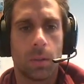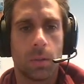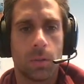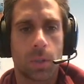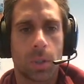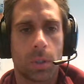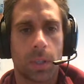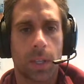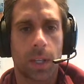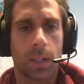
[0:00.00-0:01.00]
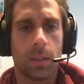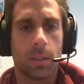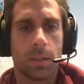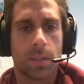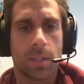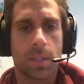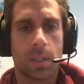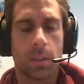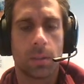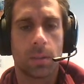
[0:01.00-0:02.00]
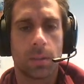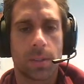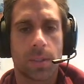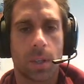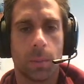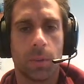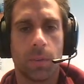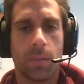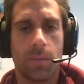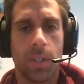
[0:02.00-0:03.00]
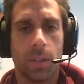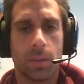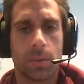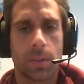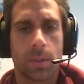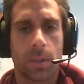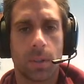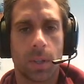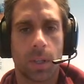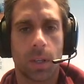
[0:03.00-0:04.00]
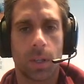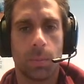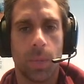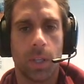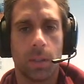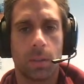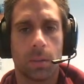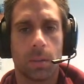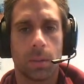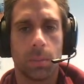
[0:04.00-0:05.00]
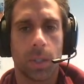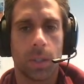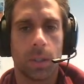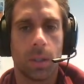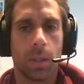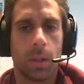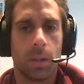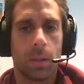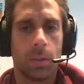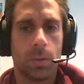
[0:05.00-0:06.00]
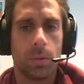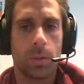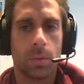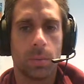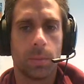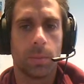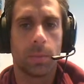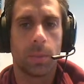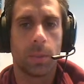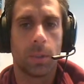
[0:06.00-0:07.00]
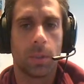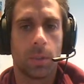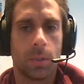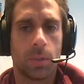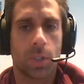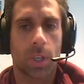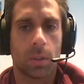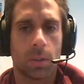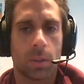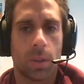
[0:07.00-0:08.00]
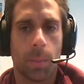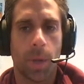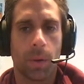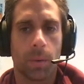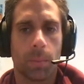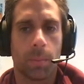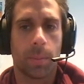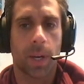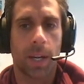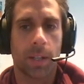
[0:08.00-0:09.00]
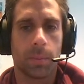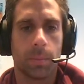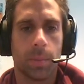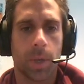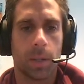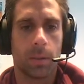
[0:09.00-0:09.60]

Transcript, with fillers: John had seen some of the videos that I'd made on my YouTube channel about Paigham Bot.